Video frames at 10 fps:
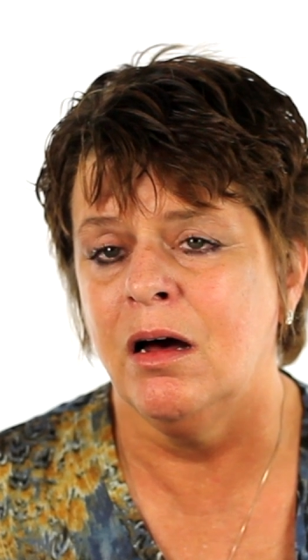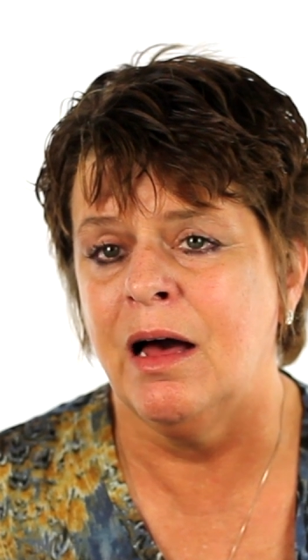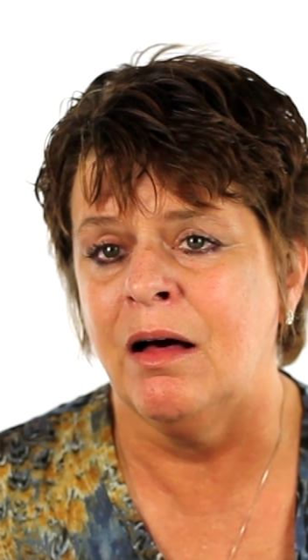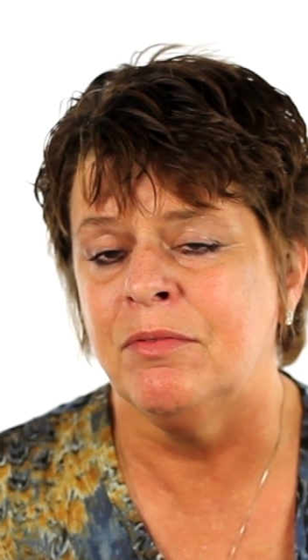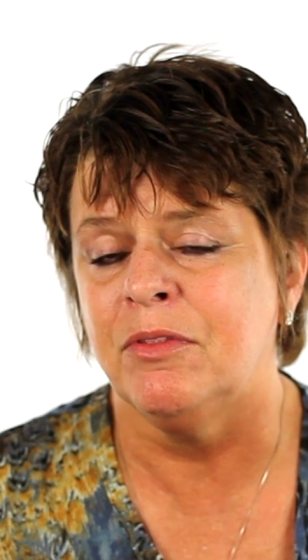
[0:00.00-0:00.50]

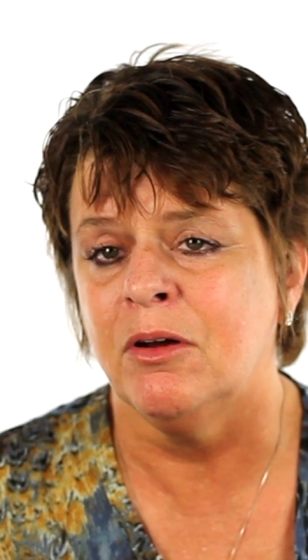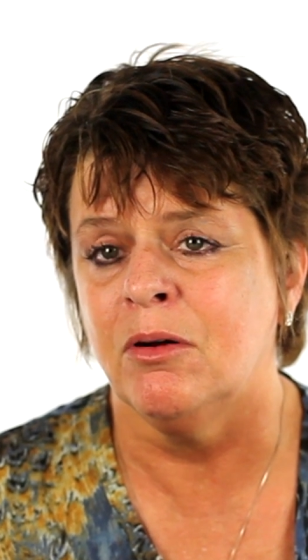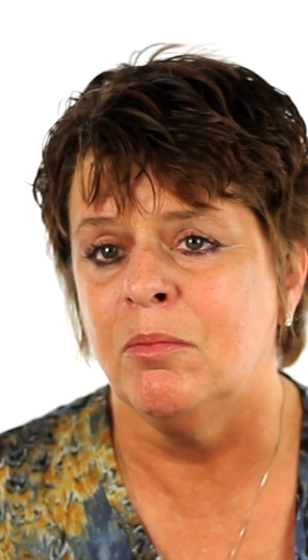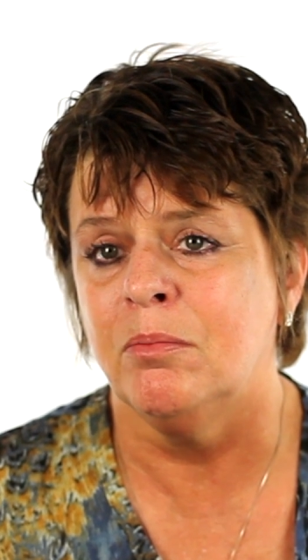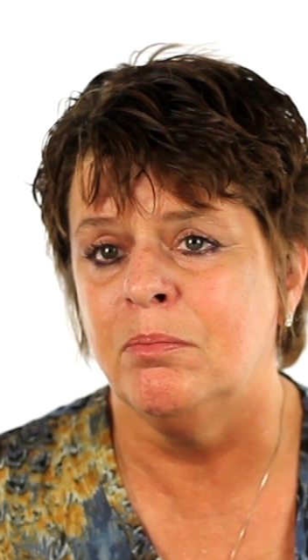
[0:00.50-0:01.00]
out
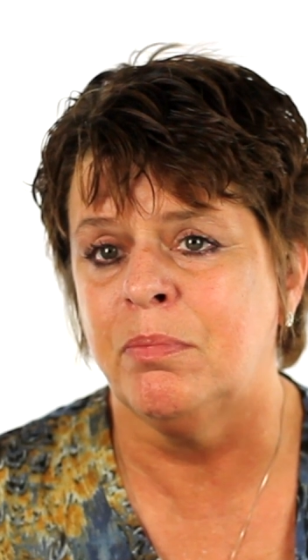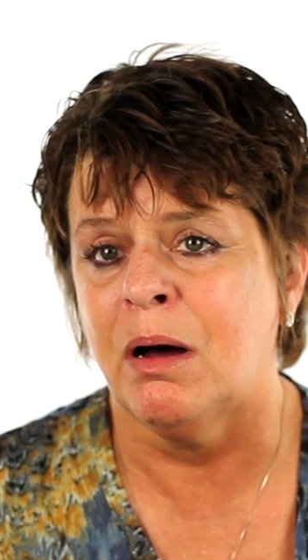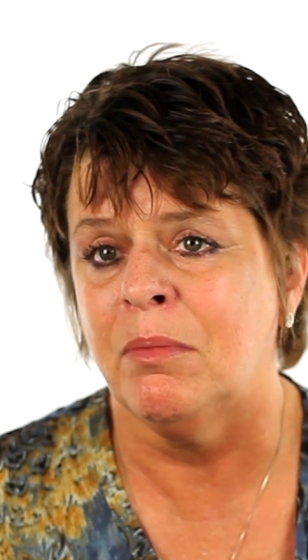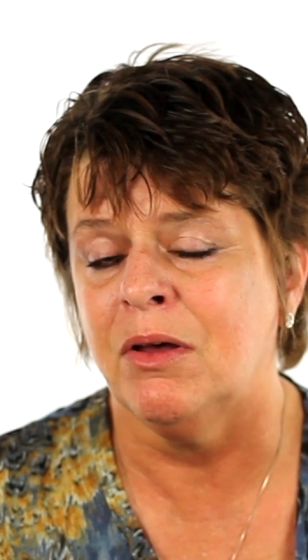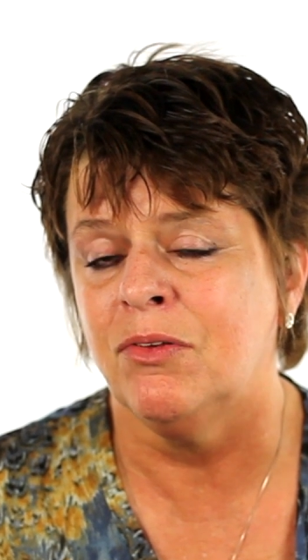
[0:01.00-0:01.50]
there
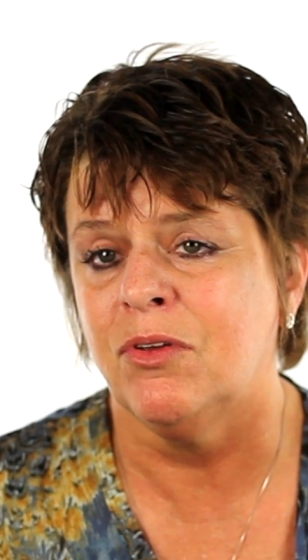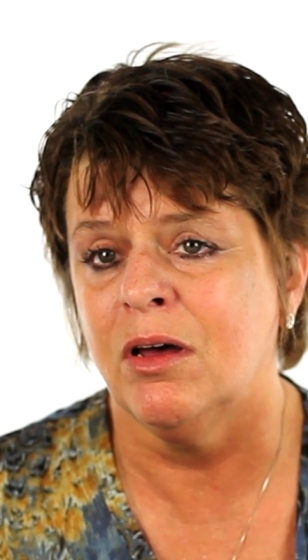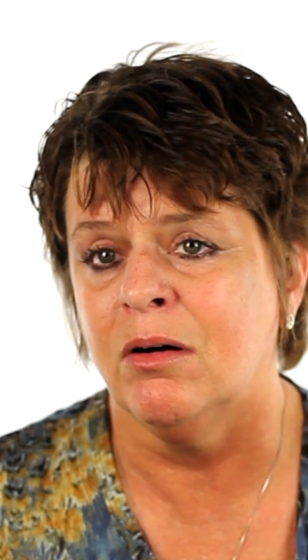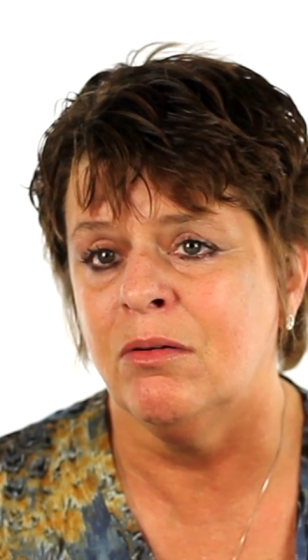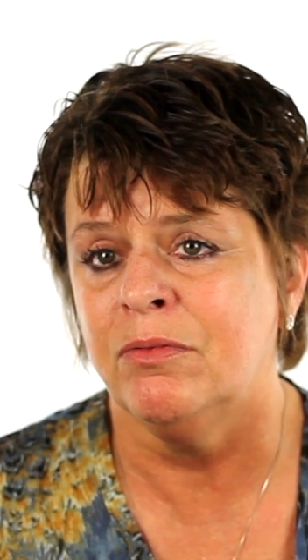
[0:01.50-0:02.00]
by
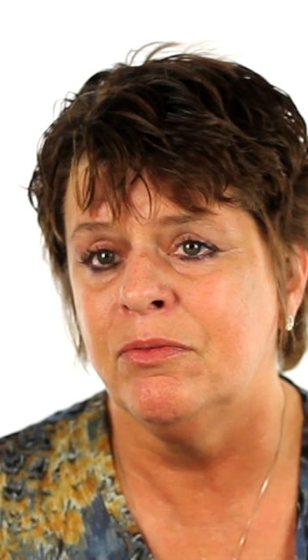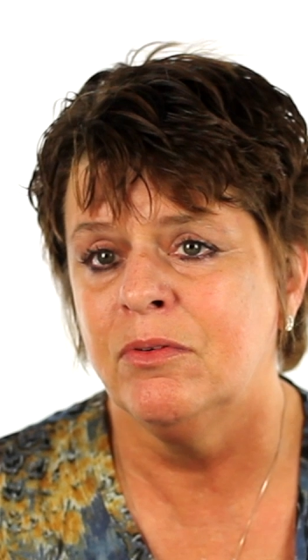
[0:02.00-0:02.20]
myself.